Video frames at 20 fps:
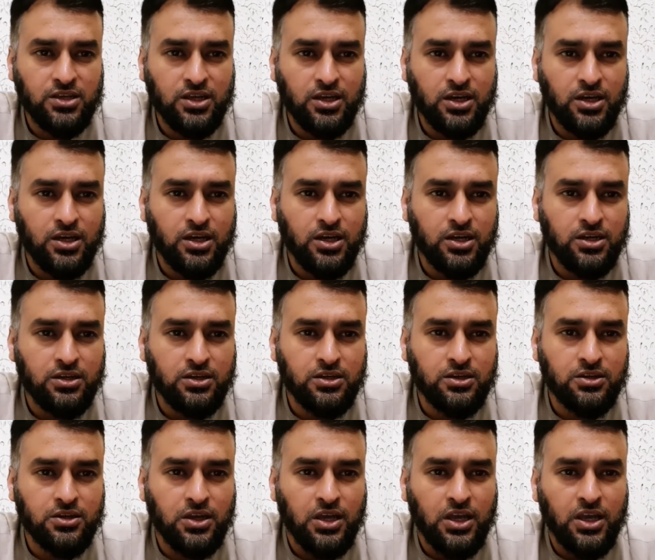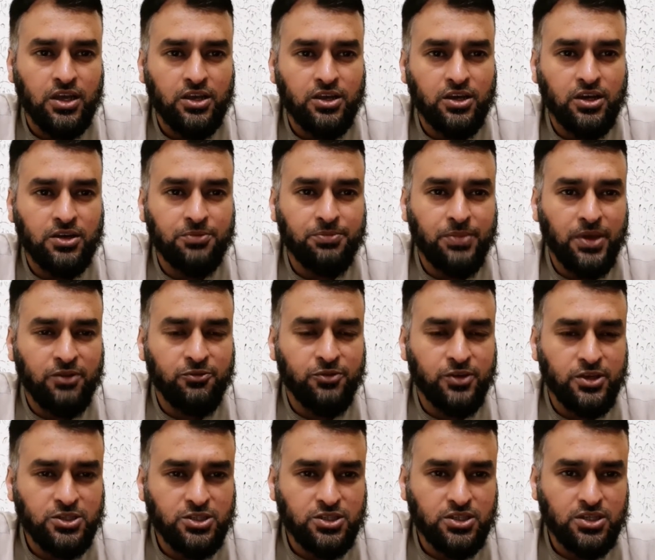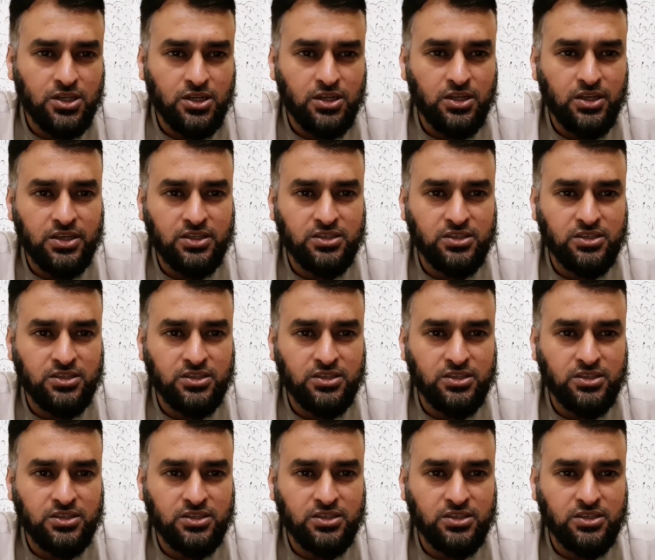are beneficial in